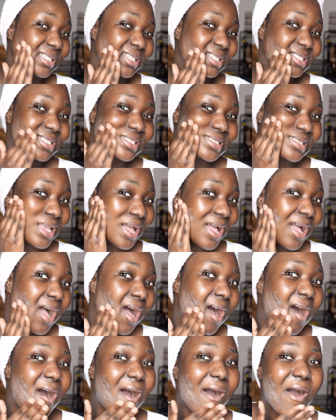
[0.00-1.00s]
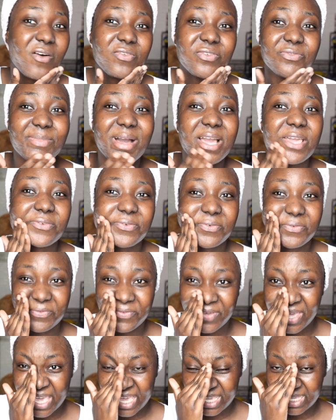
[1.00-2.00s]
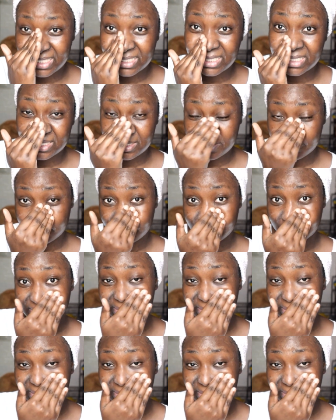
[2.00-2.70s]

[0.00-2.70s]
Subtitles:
this off my face.